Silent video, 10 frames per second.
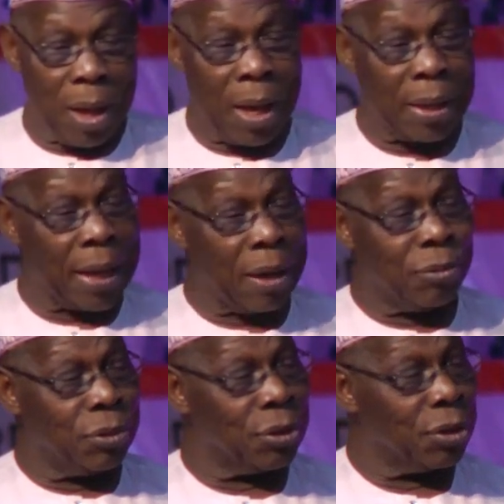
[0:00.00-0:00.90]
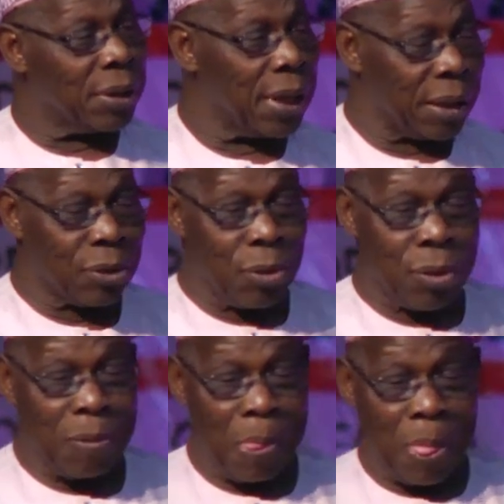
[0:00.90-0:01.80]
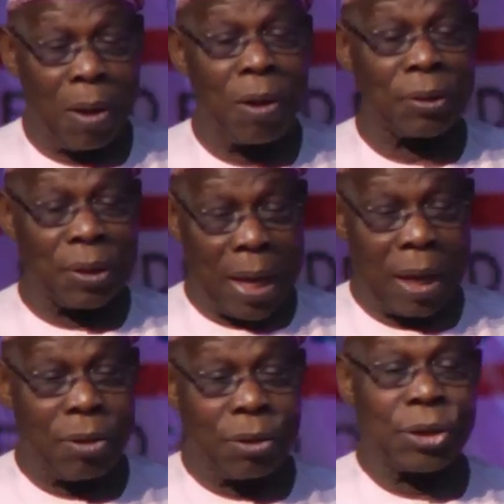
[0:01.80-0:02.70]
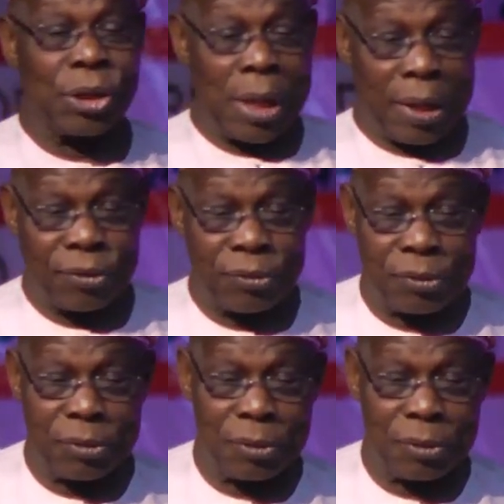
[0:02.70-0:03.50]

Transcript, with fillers: And I will not let go until I got yes.